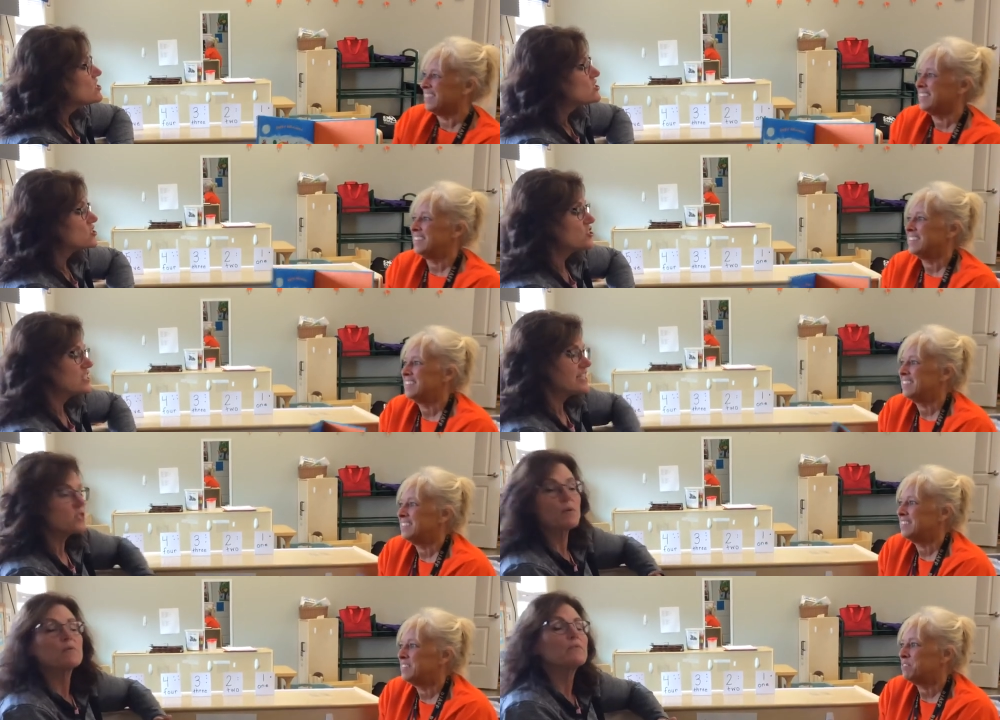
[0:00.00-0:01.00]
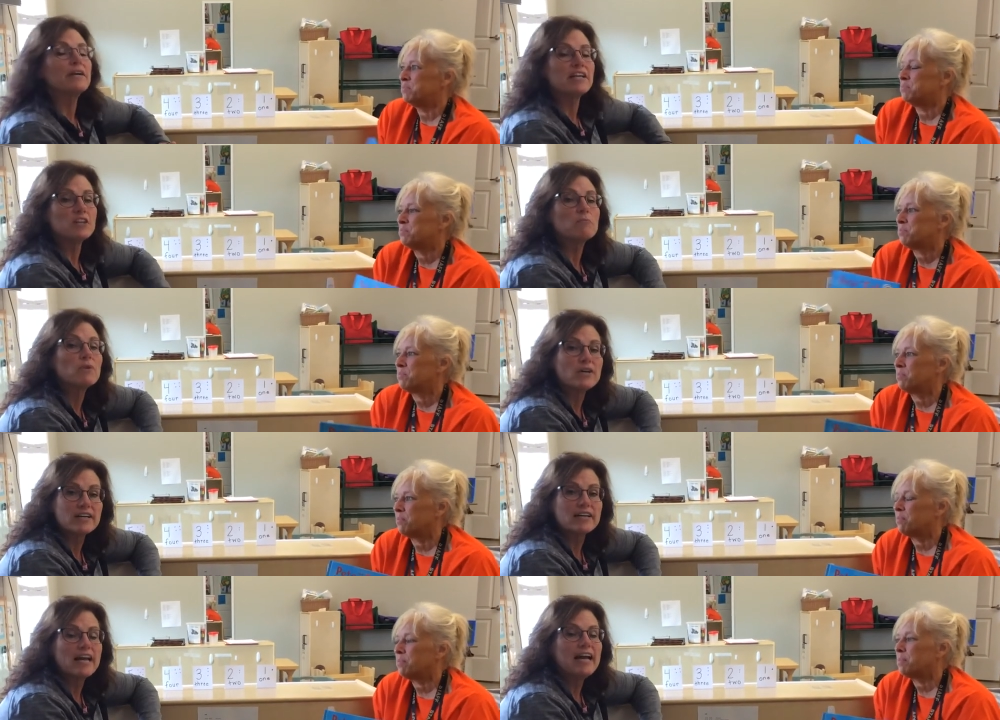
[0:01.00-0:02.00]
Speaker 1: So just as we were reading the book
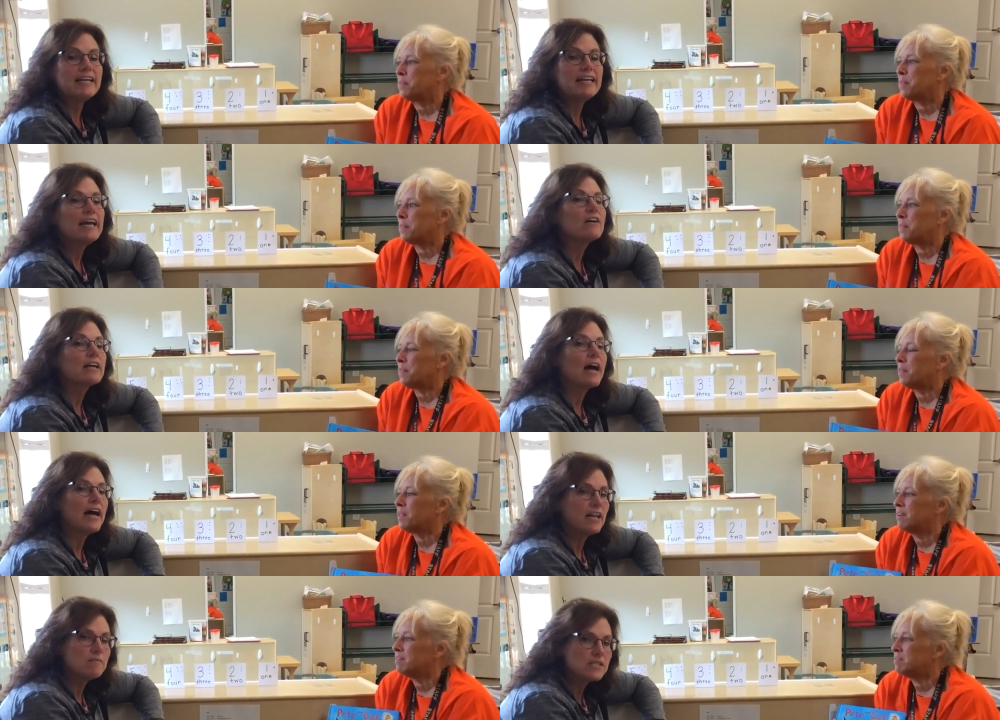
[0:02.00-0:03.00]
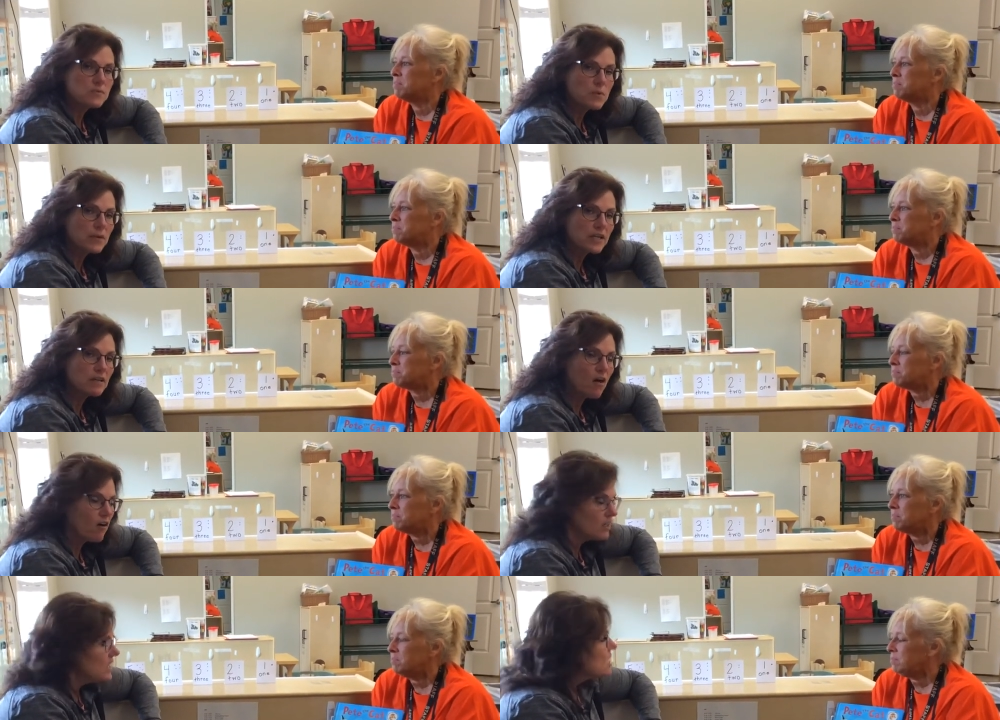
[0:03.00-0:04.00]
and counting items as we went
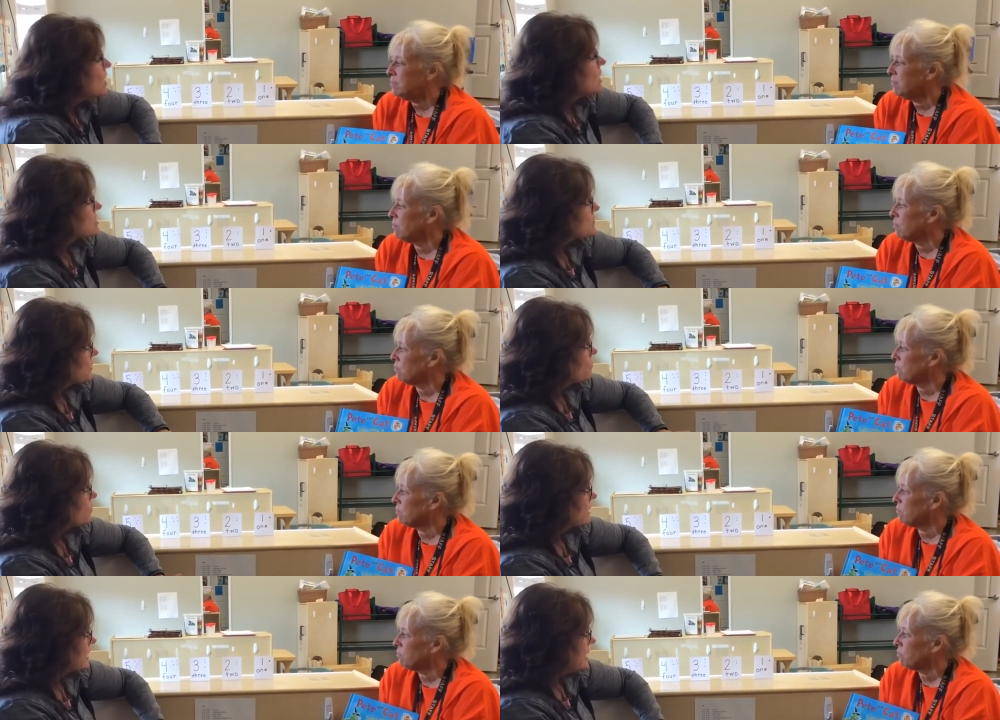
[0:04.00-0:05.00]
along, something really